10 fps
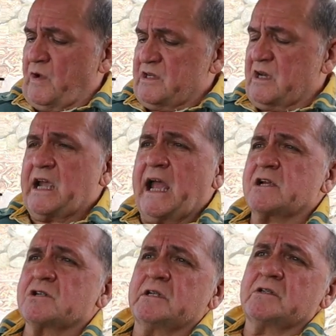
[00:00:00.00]
when did I
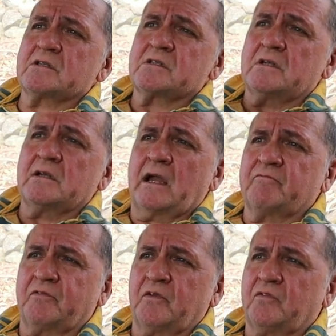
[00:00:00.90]
actually just sit down
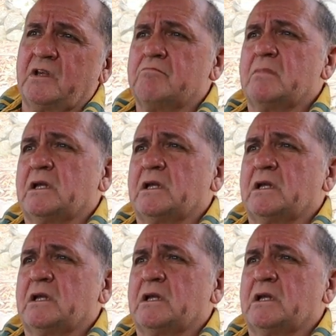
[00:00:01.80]
for 15